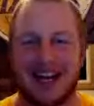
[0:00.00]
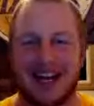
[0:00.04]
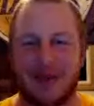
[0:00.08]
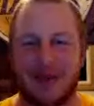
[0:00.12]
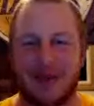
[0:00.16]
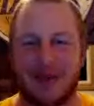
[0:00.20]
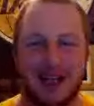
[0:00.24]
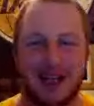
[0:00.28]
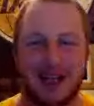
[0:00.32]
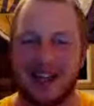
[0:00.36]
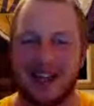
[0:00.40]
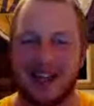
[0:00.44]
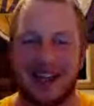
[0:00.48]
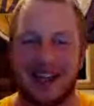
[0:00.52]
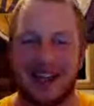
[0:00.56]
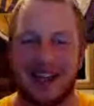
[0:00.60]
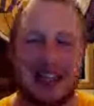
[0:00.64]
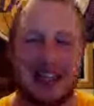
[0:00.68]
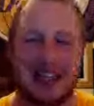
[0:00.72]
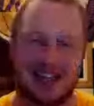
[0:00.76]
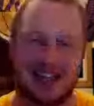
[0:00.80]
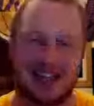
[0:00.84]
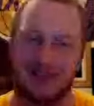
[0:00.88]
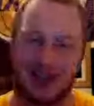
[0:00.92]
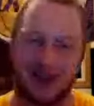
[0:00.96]
Like he's not even
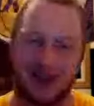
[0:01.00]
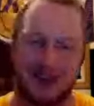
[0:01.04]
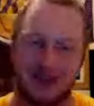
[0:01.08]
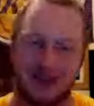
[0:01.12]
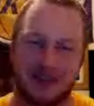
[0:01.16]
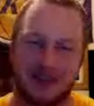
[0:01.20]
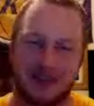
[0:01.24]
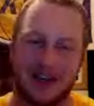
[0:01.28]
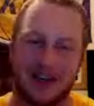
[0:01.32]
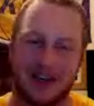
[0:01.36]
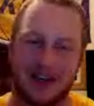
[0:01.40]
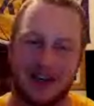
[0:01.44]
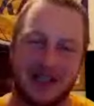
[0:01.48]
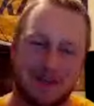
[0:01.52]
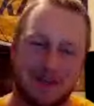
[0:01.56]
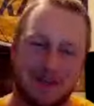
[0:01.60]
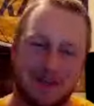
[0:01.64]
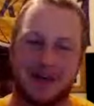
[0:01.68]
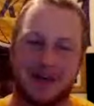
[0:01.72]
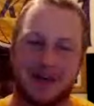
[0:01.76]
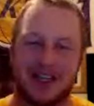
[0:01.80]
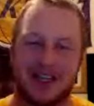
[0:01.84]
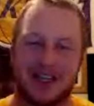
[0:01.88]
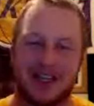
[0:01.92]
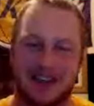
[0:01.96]
on the show. He just pops
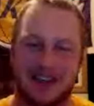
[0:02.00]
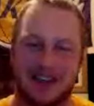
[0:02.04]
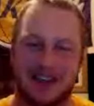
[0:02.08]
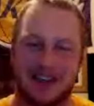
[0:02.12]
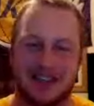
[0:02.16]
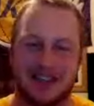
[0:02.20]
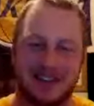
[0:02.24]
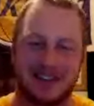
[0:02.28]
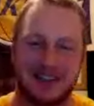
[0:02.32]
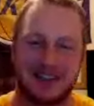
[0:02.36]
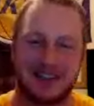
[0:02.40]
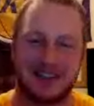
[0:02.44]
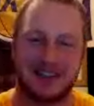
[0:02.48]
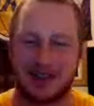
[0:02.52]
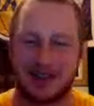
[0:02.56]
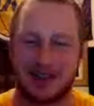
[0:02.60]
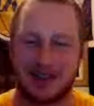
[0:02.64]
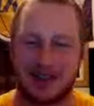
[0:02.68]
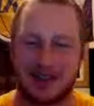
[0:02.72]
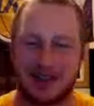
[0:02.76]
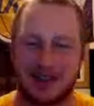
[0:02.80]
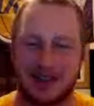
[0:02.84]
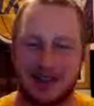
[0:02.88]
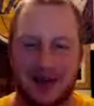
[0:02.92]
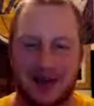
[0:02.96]
in and just
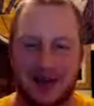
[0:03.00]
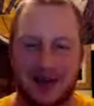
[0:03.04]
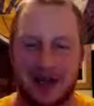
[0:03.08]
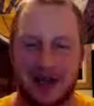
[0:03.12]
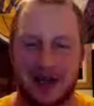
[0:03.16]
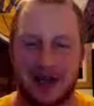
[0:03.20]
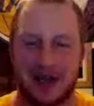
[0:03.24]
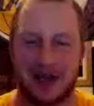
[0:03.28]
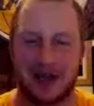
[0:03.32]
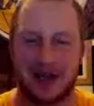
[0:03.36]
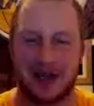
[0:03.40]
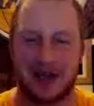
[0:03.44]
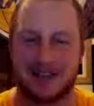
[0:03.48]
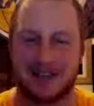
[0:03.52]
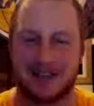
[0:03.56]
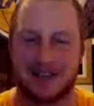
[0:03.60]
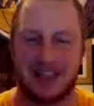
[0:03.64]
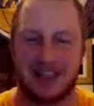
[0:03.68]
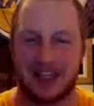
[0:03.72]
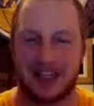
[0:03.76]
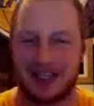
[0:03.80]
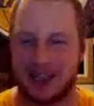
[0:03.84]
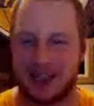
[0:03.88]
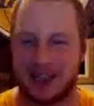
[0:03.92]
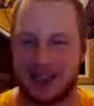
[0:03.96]
screams at us
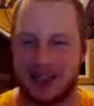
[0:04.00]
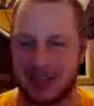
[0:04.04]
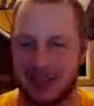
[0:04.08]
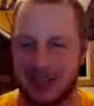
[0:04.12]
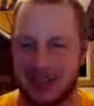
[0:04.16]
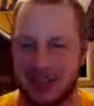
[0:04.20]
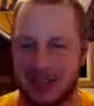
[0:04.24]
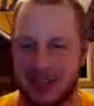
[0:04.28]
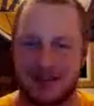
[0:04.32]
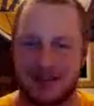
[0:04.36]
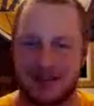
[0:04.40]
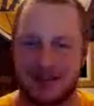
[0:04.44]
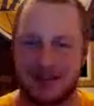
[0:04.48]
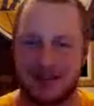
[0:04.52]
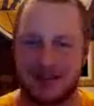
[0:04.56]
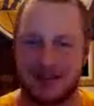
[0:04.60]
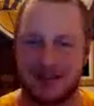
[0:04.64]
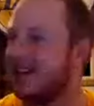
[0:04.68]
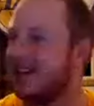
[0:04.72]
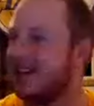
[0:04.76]
and then just leaves.